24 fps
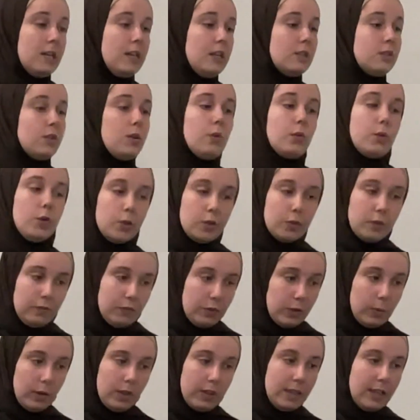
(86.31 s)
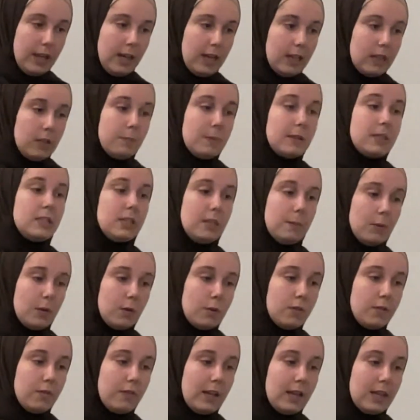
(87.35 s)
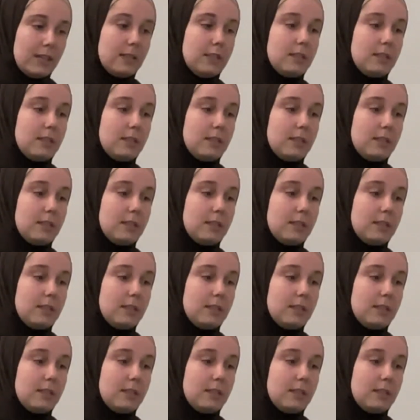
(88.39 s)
So, a quick review on that. The placebo effect